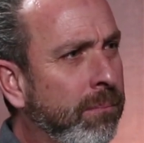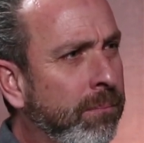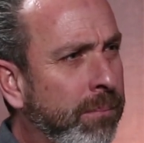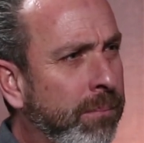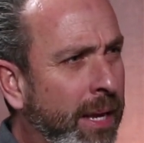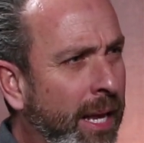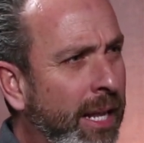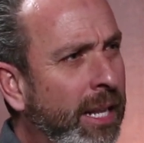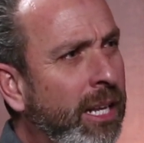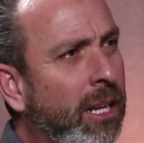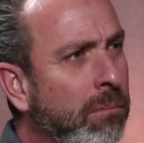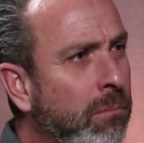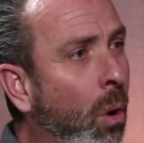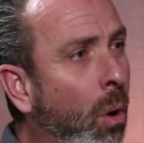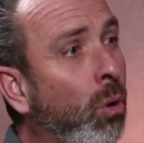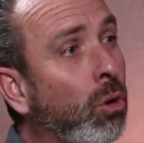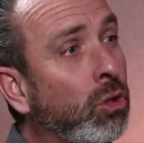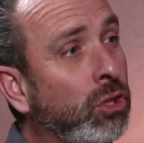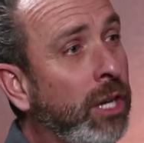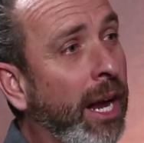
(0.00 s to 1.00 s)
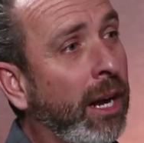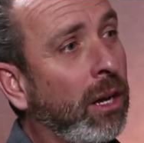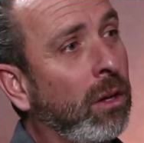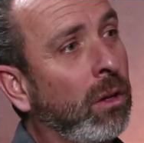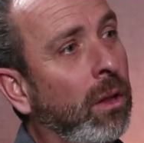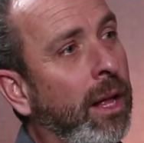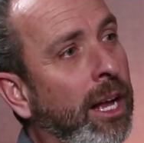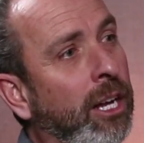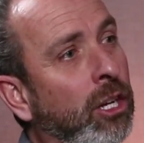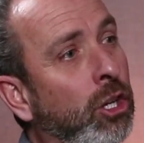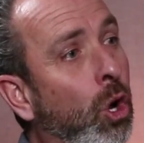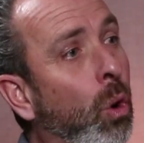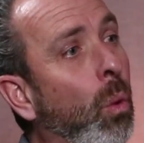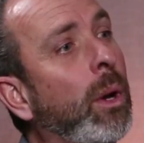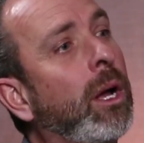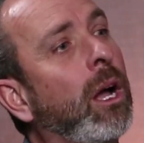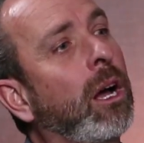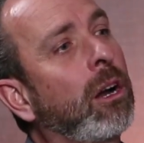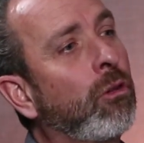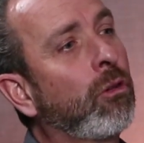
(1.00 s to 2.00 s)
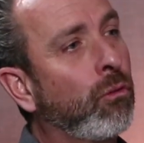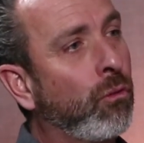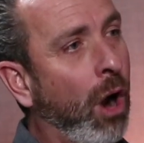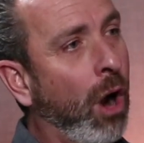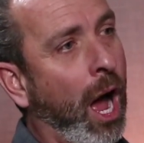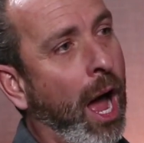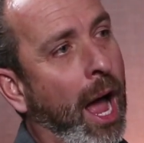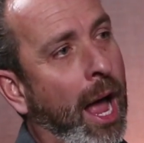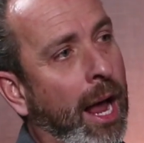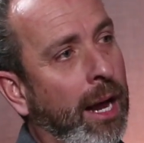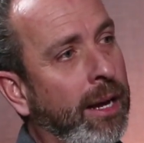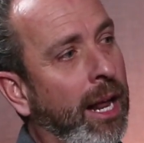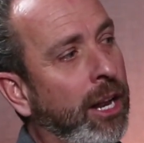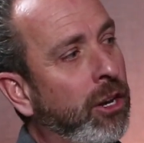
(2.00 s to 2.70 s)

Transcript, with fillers: getting a motorcycle and going on a ride and